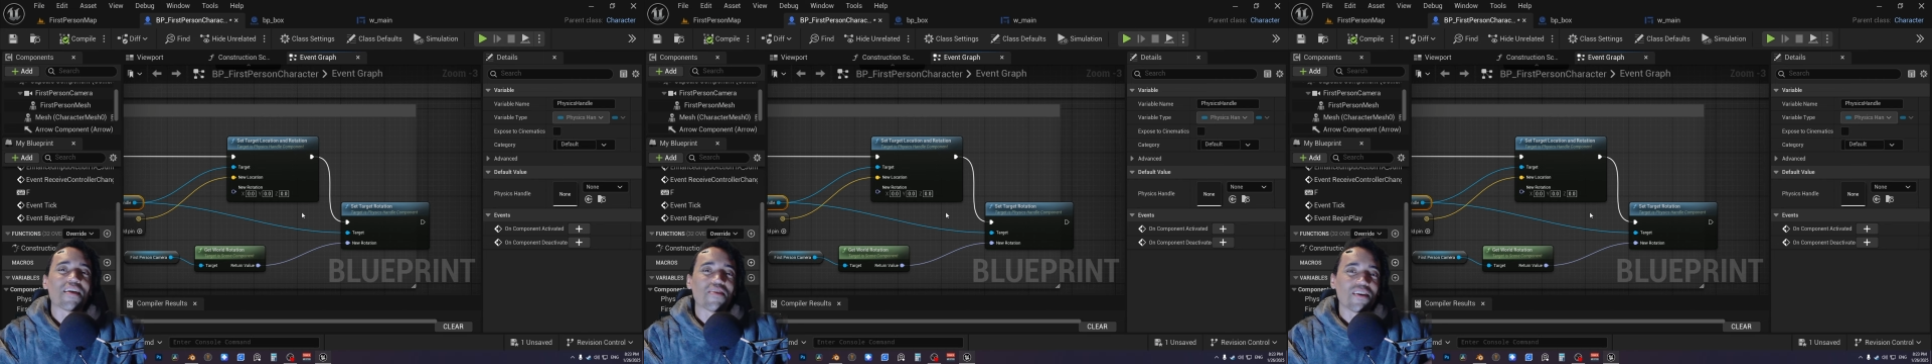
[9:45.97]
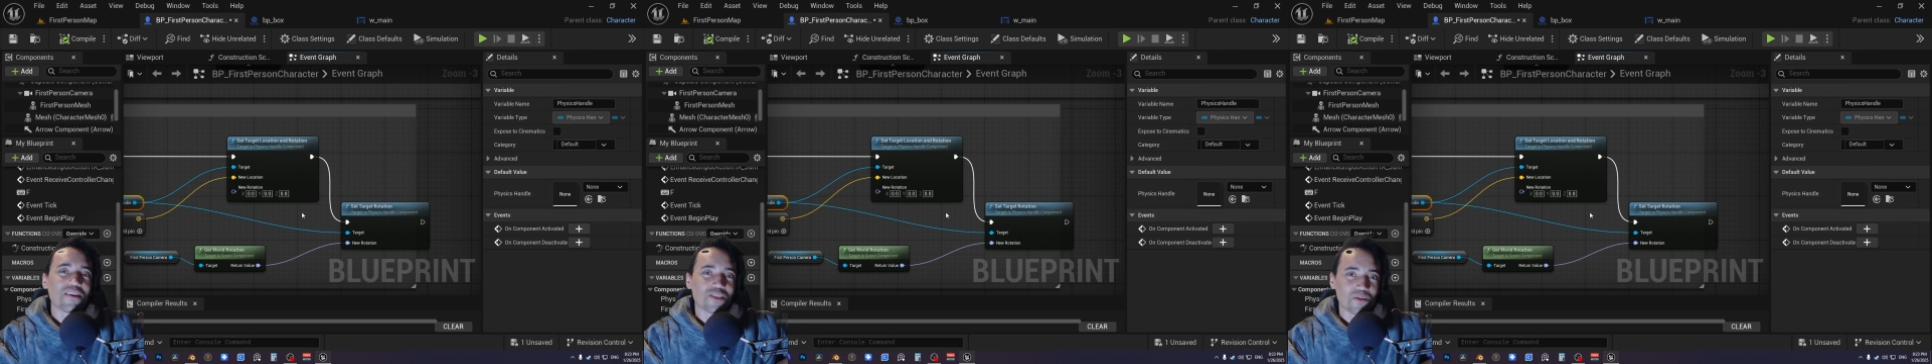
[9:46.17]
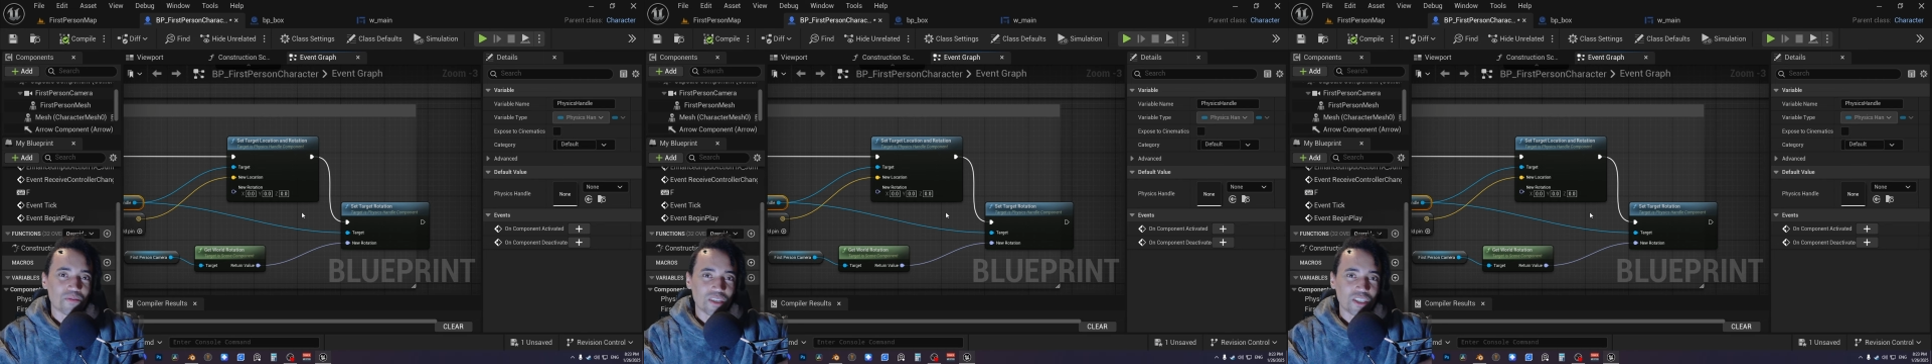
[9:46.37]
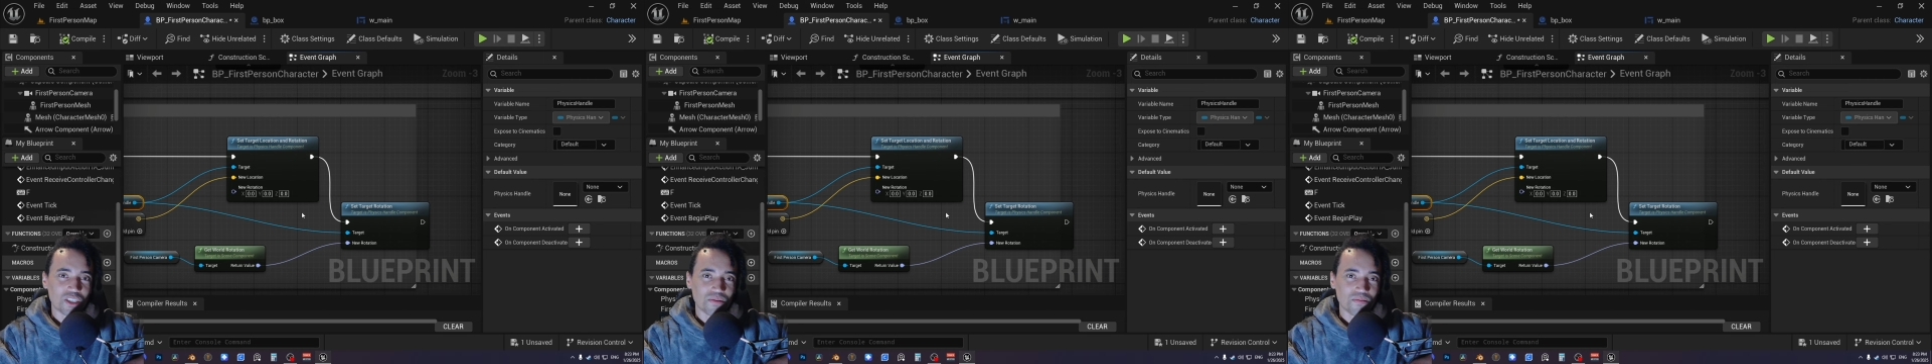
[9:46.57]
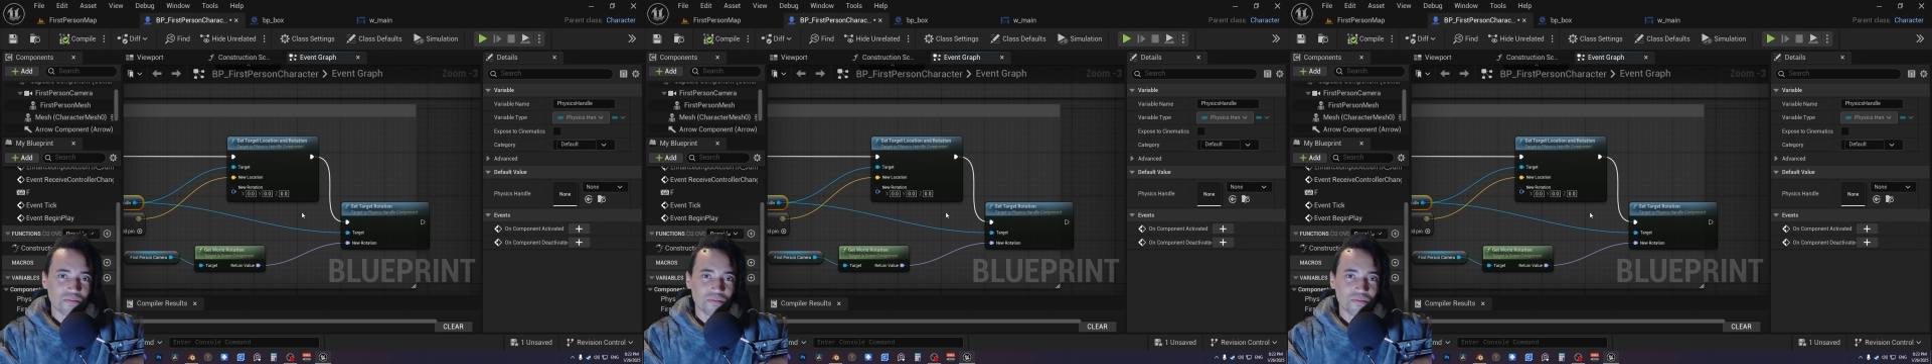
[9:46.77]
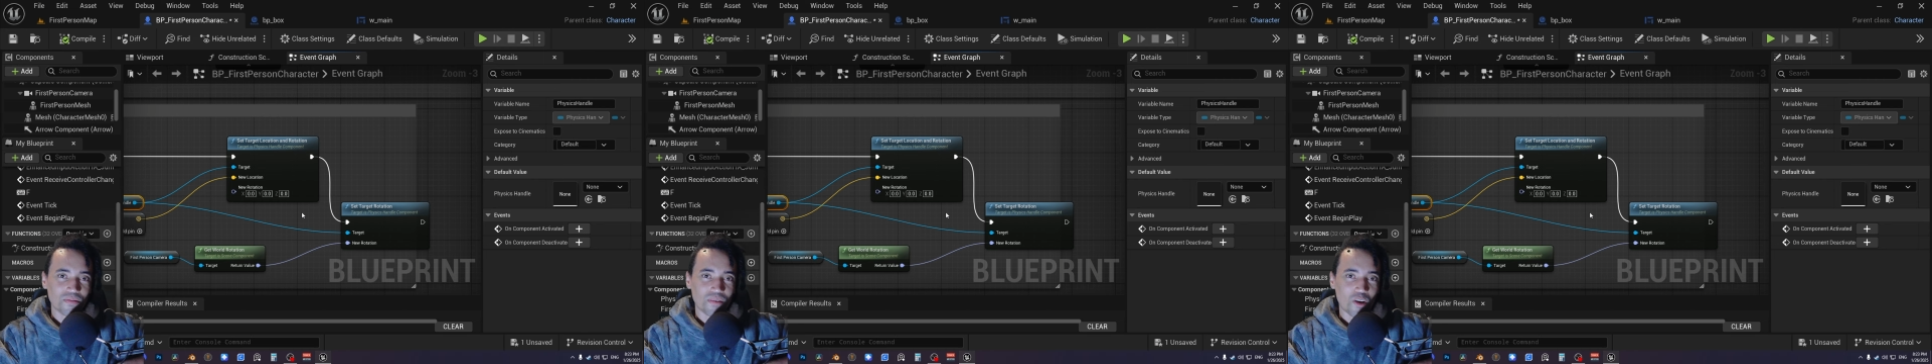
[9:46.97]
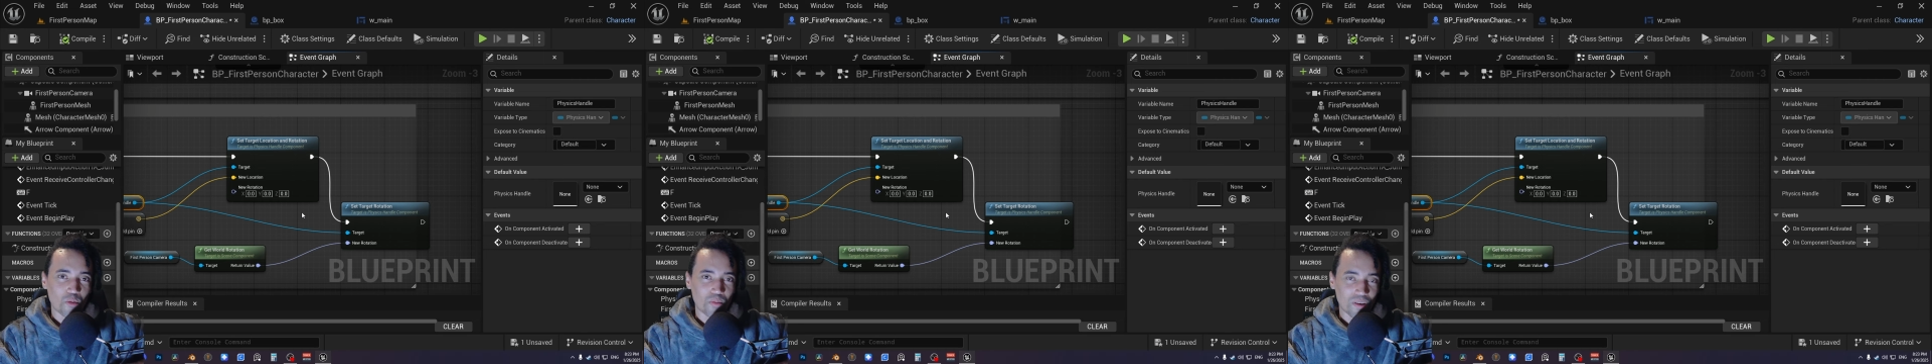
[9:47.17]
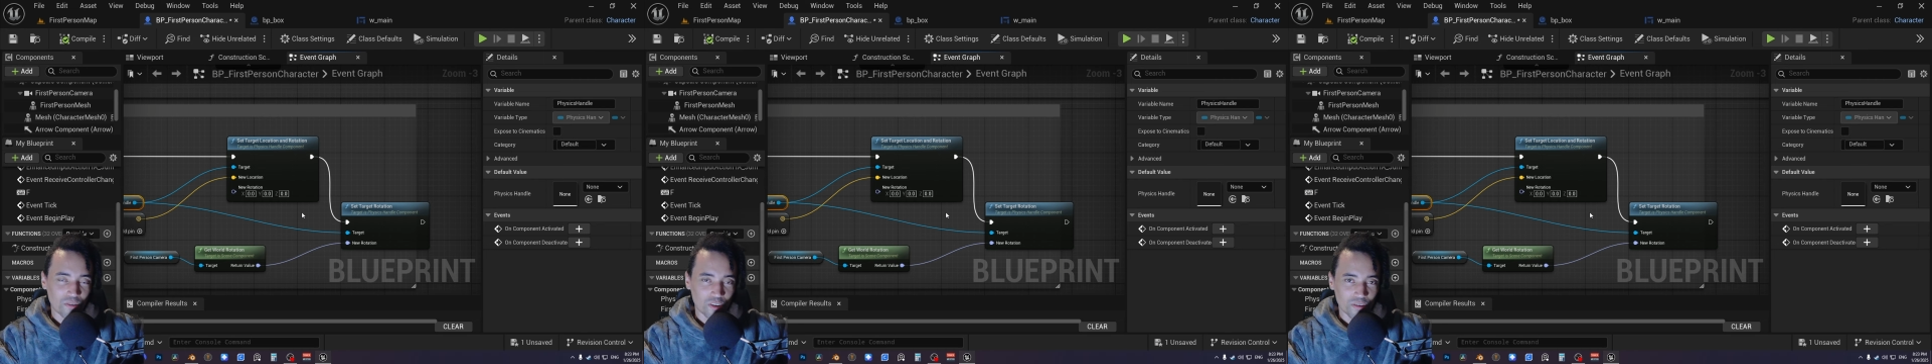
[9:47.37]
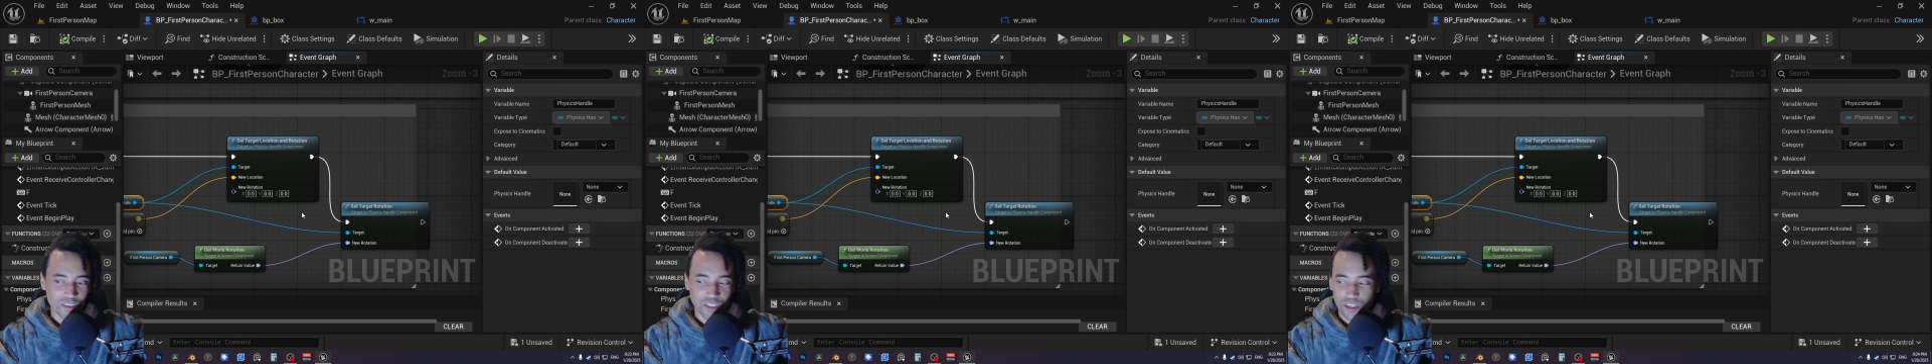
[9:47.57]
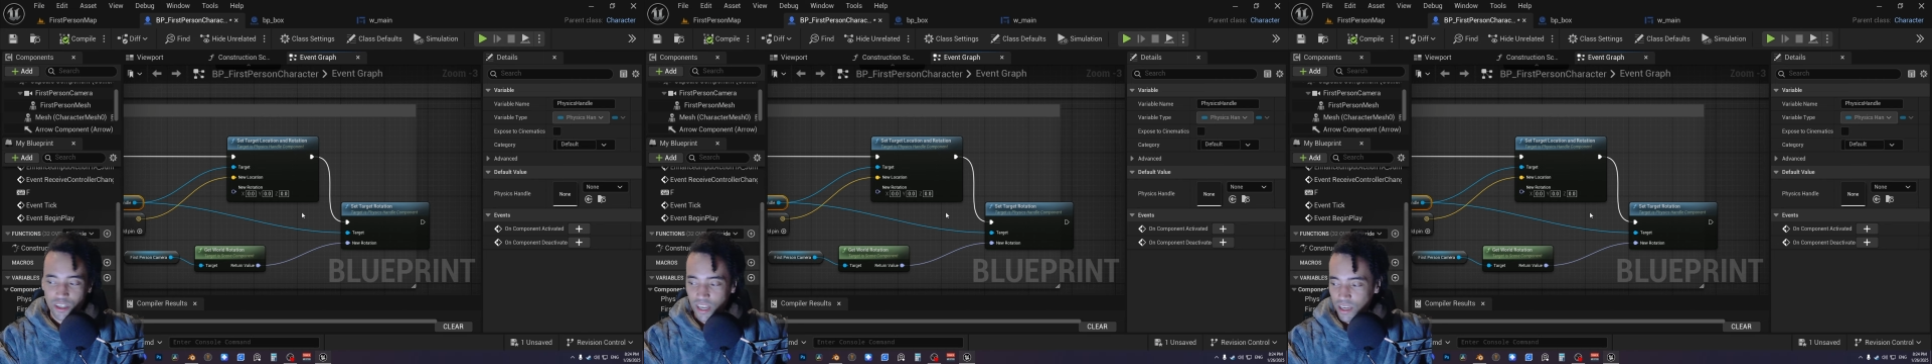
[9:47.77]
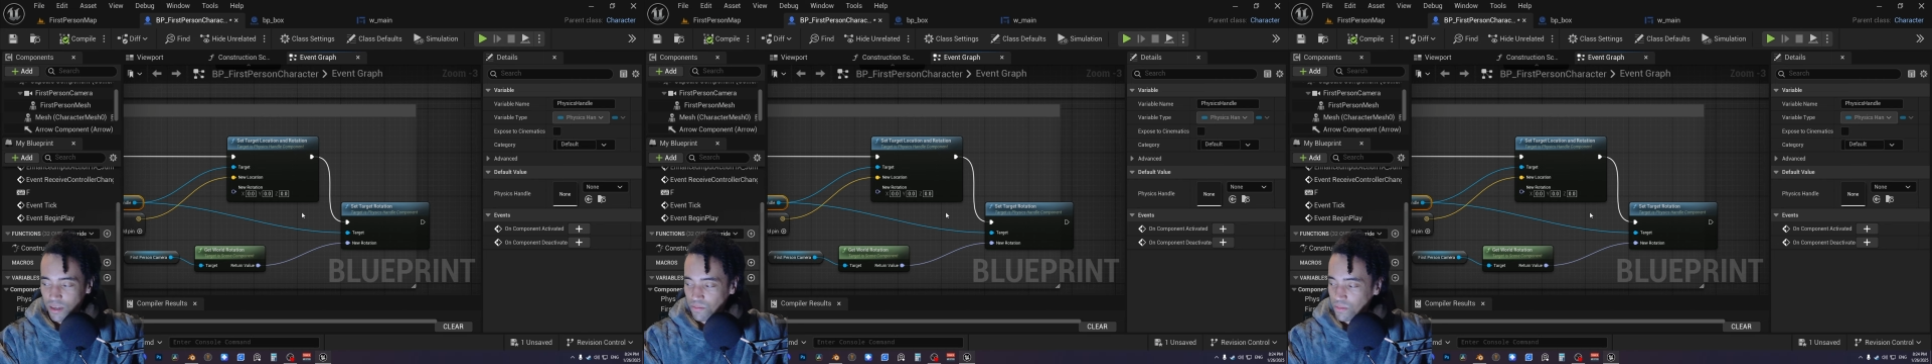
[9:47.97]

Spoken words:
thank you so much. Hope you have a good rest of your day.